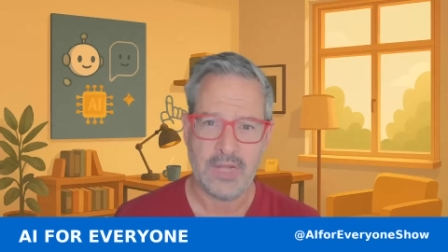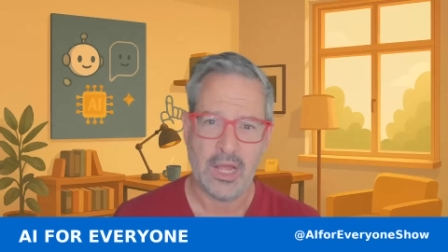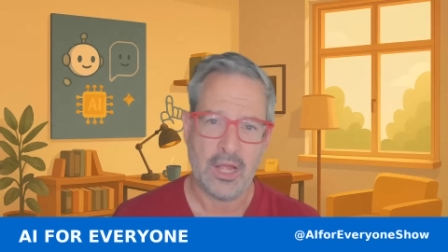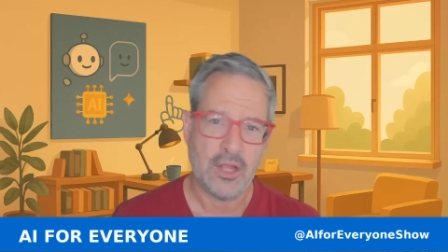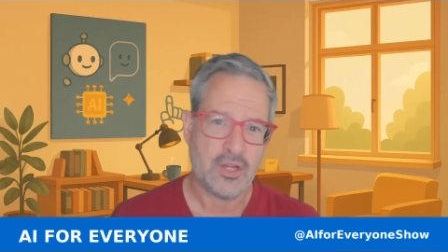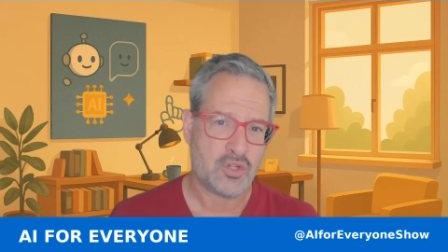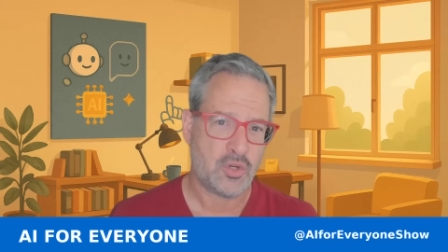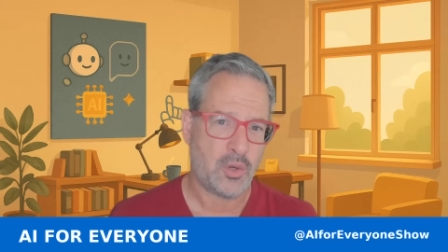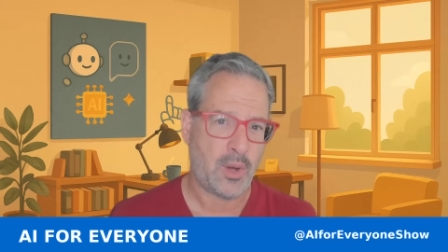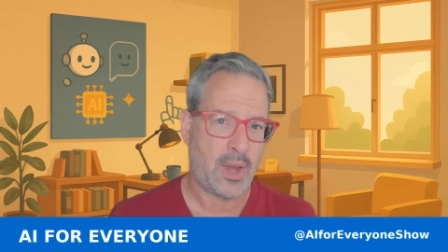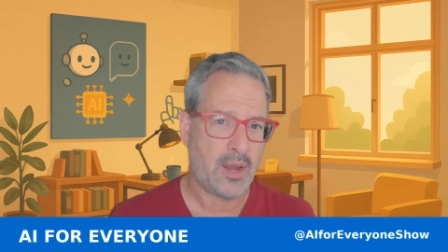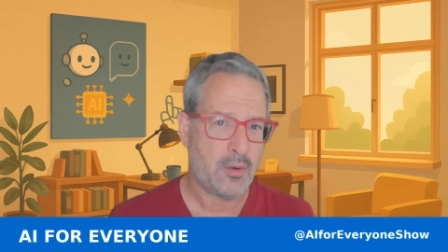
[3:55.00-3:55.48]

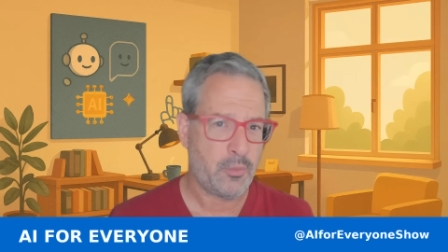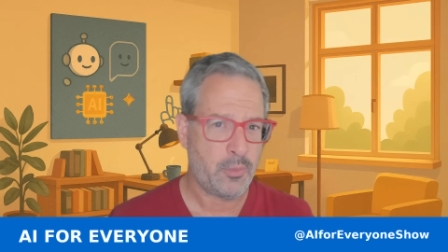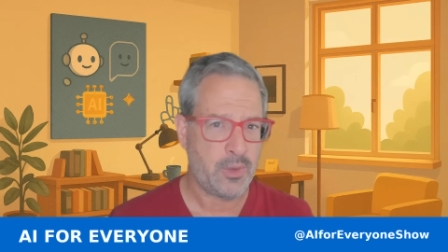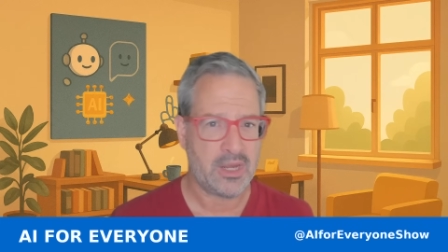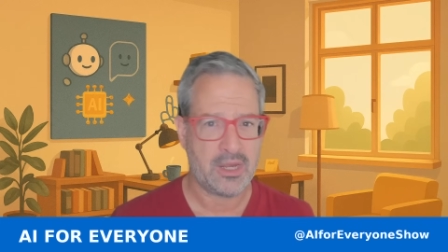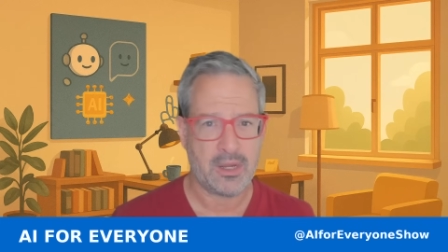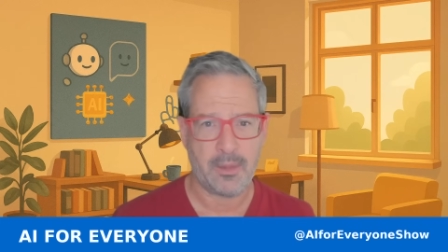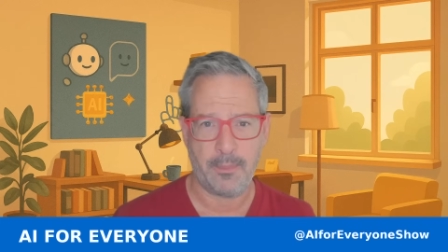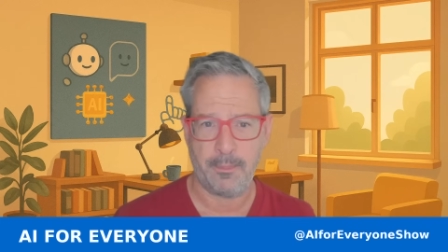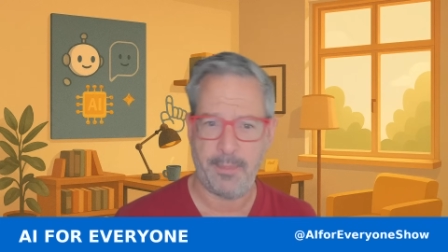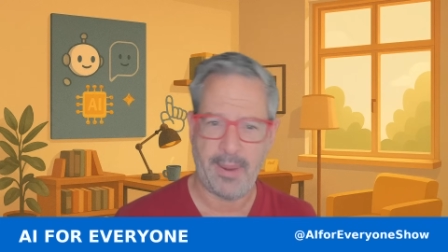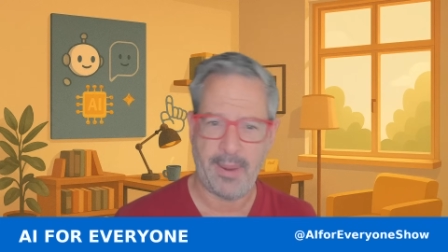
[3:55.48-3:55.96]
So how do we
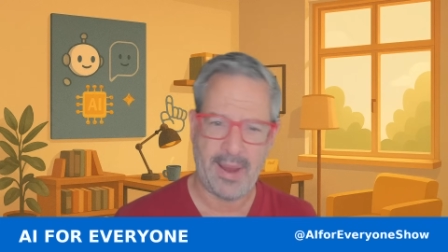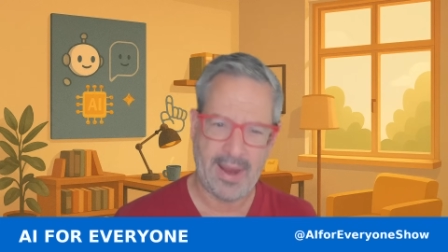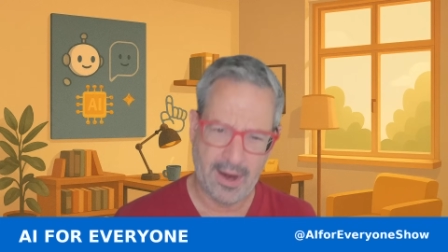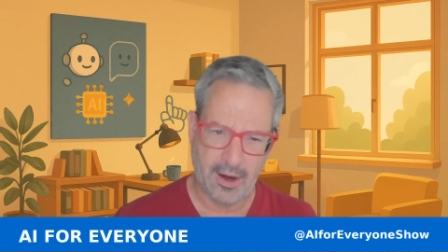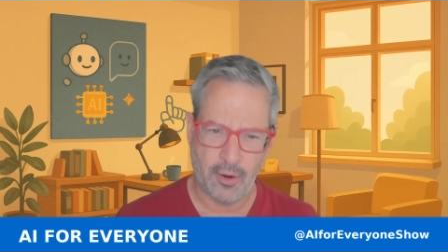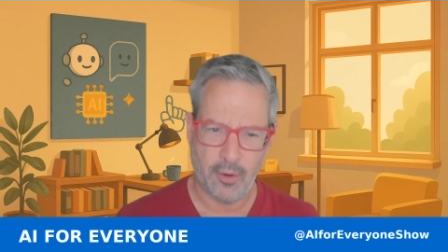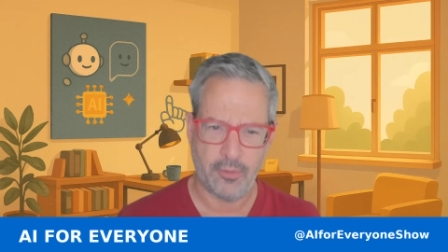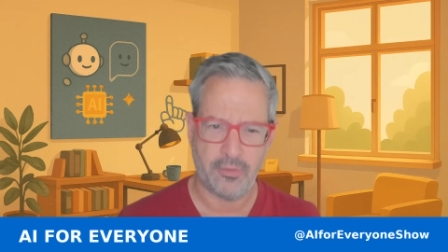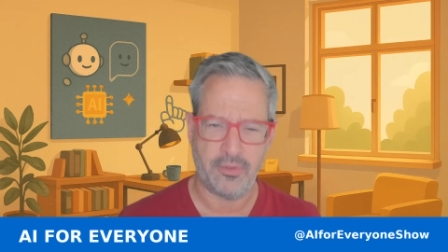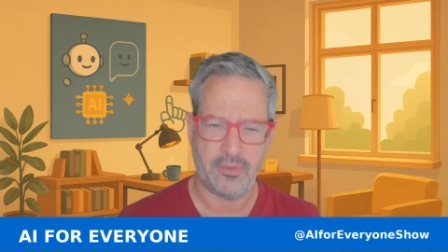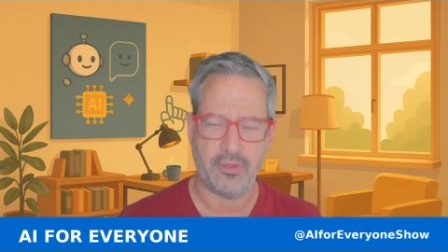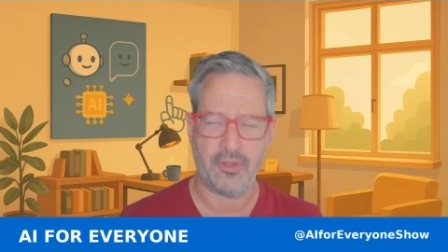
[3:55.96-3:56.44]

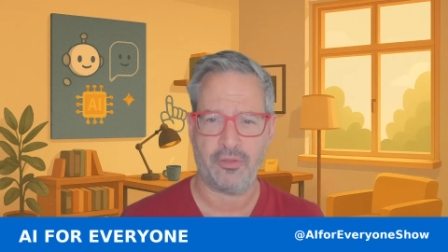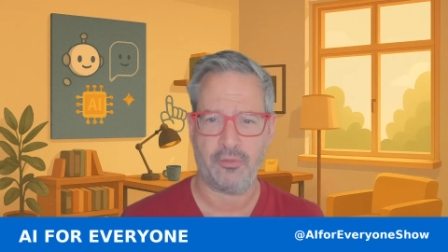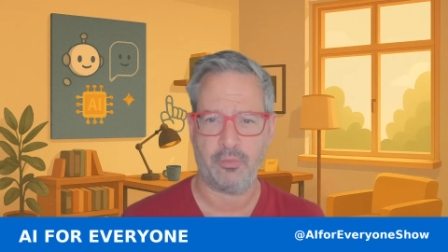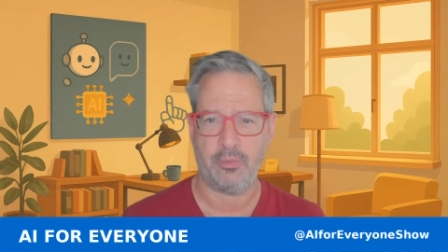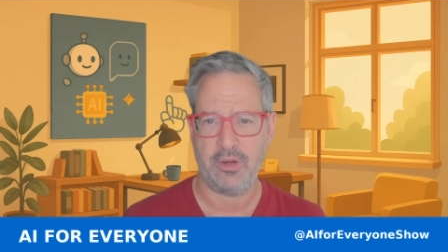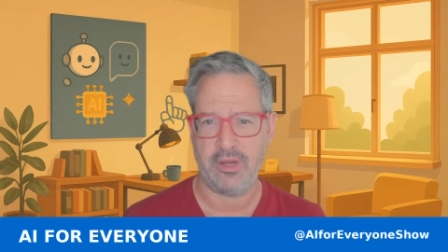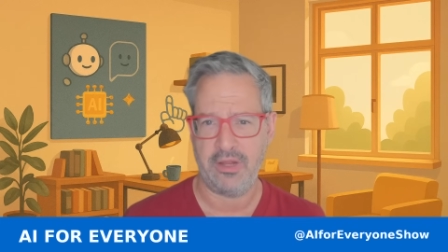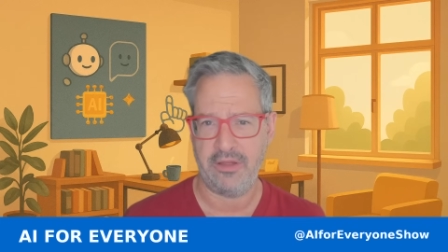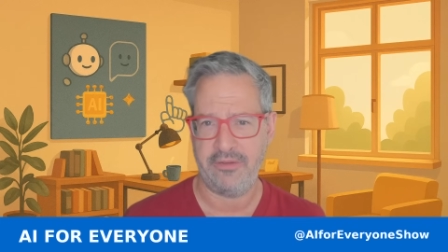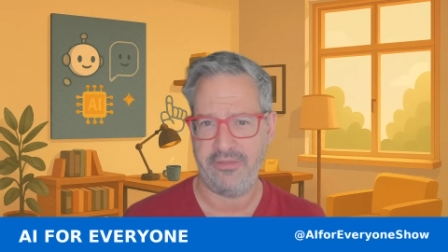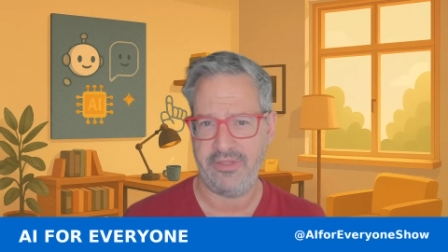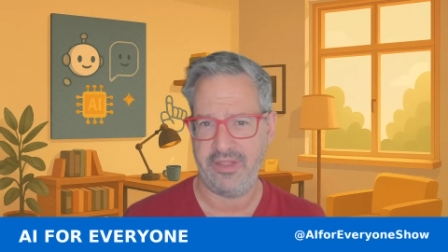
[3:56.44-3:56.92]
compare the
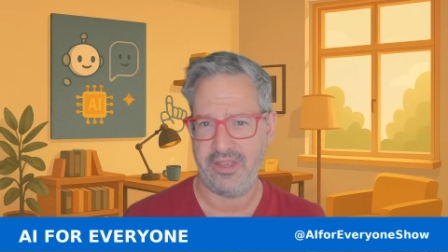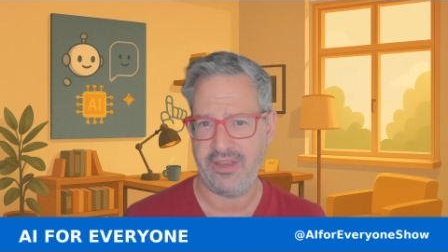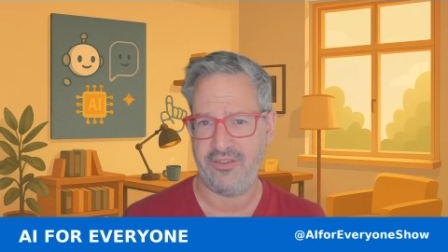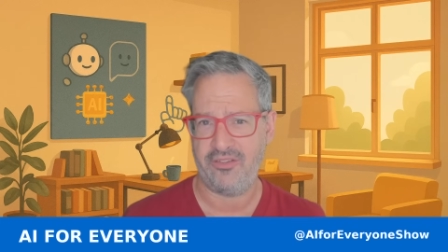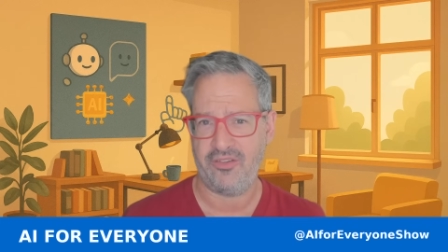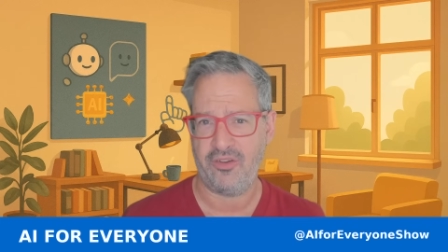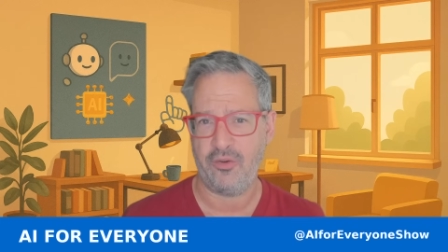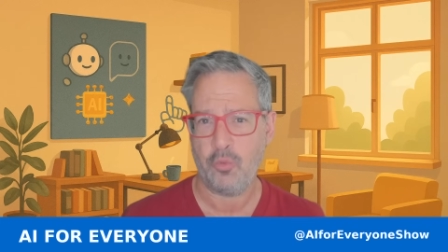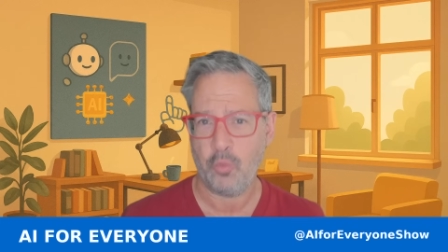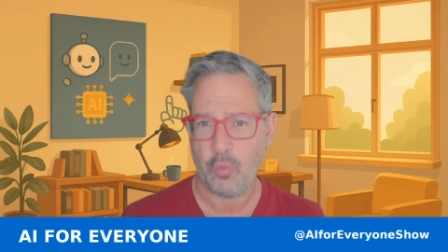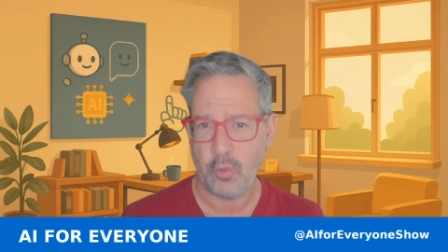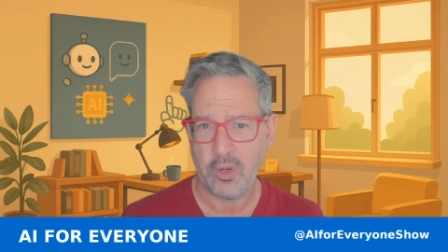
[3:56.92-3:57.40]
three of these
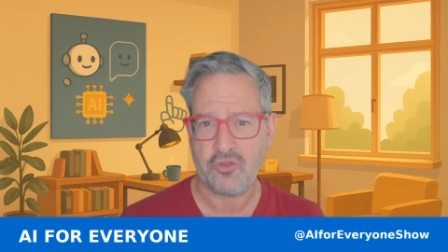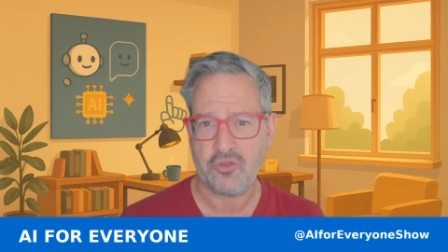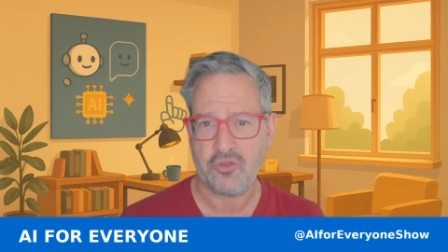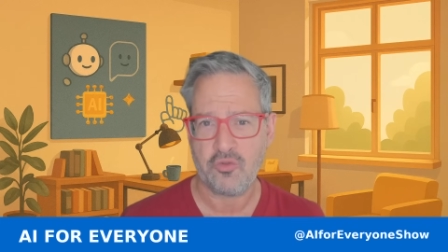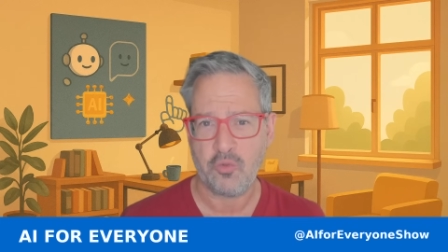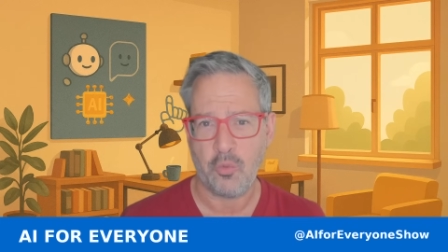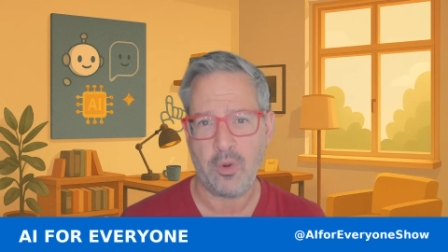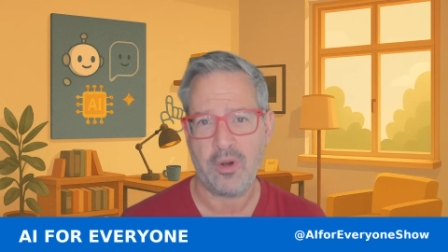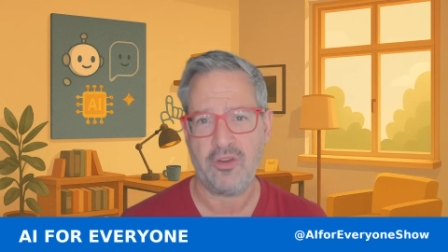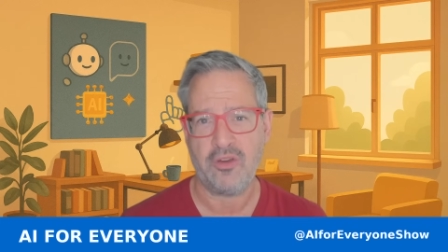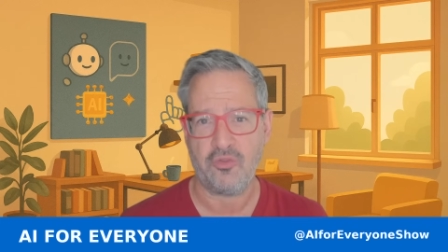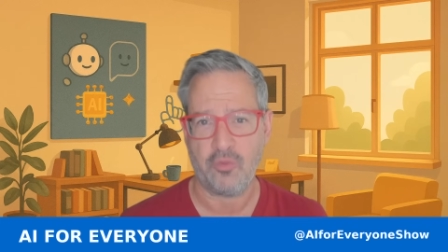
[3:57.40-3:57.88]
and which
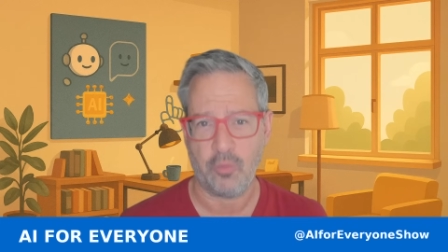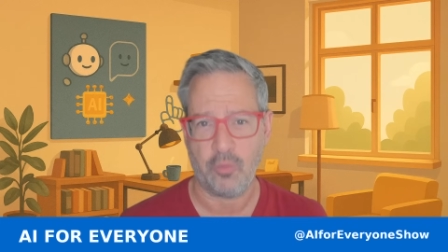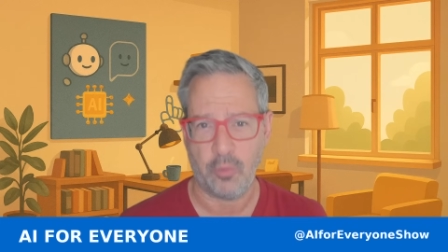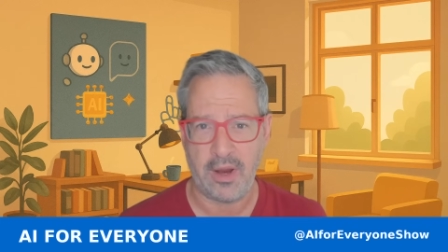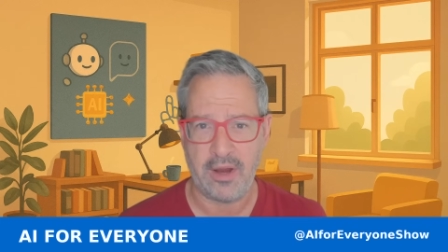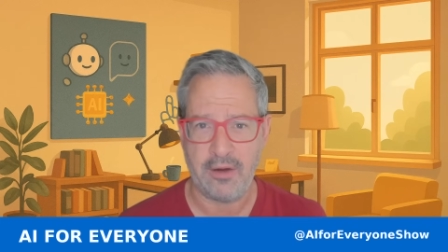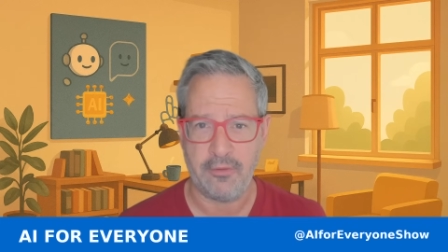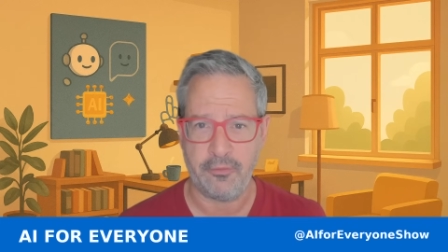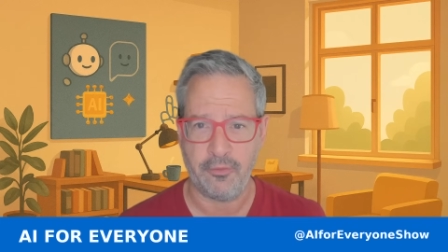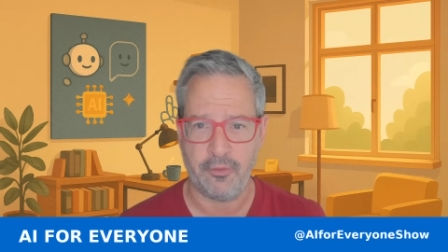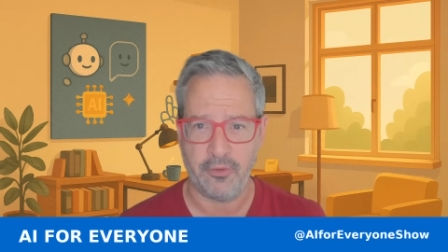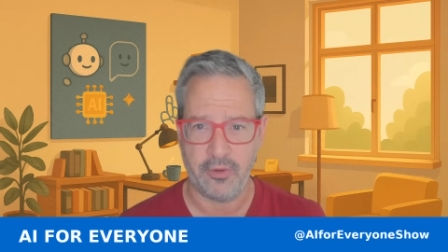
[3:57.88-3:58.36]
one is
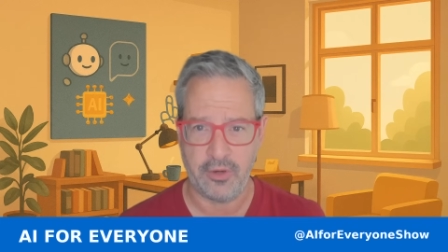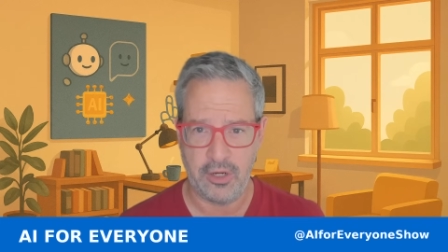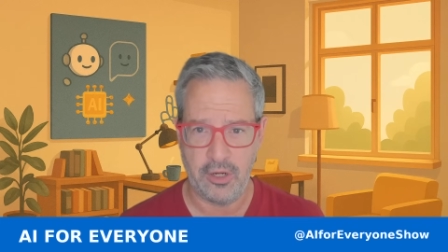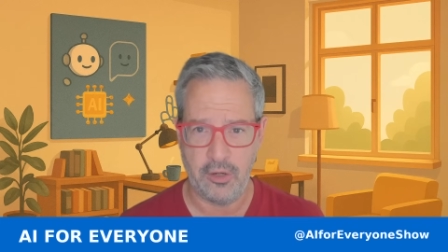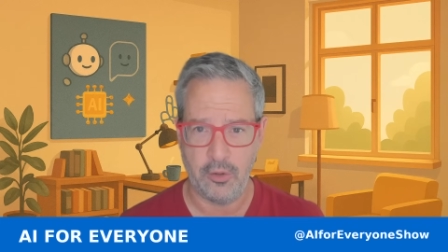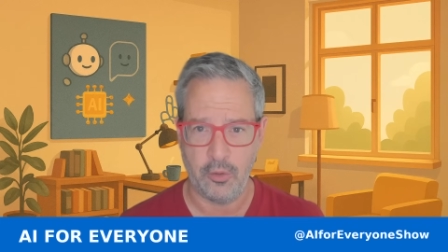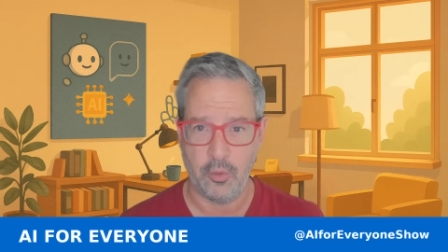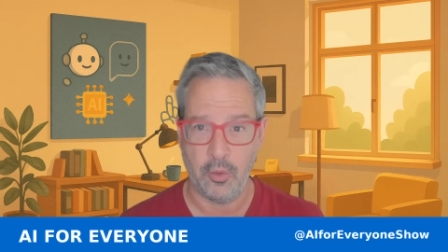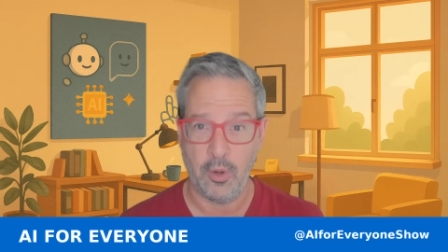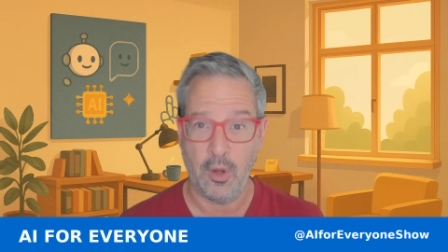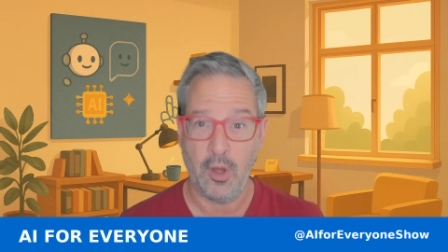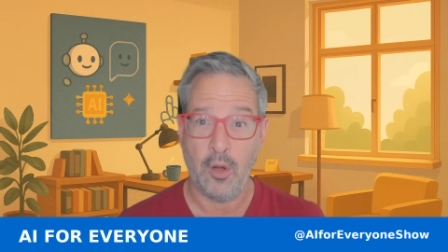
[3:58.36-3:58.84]
right for
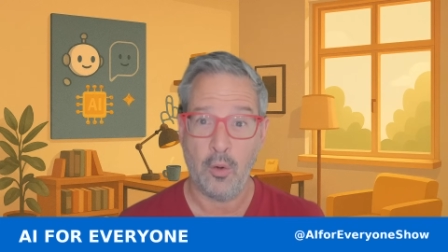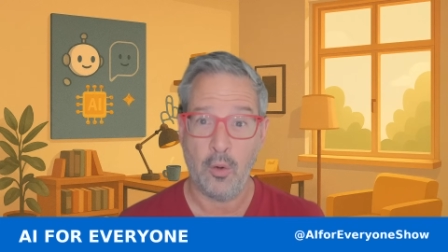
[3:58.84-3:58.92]
you?